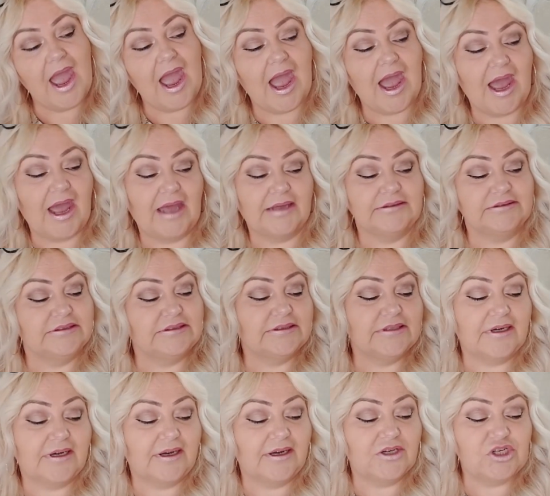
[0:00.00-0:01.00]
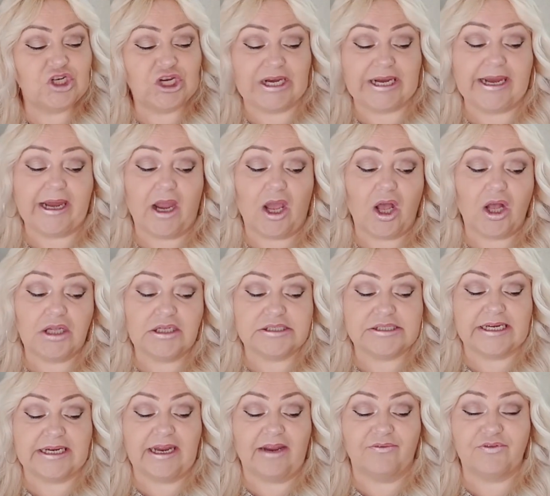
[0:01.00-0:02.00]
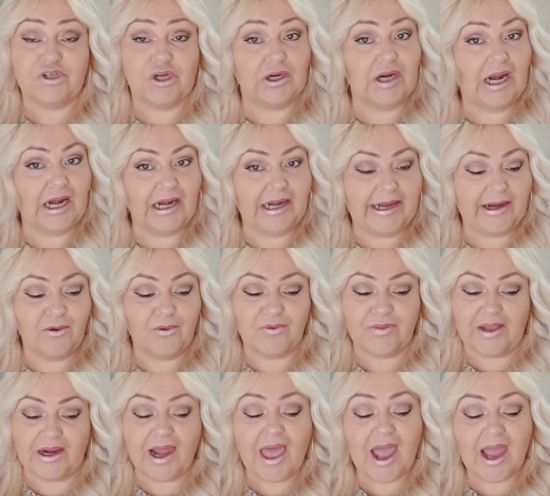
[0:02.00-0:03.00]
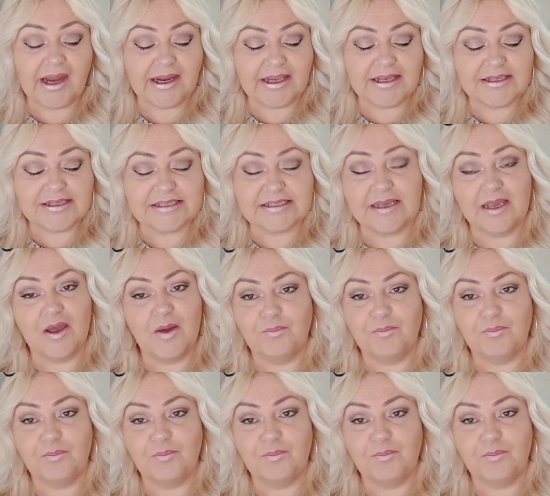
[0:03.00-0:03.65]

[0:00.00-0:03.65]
and cheeky Aldi have done Leo the Lions,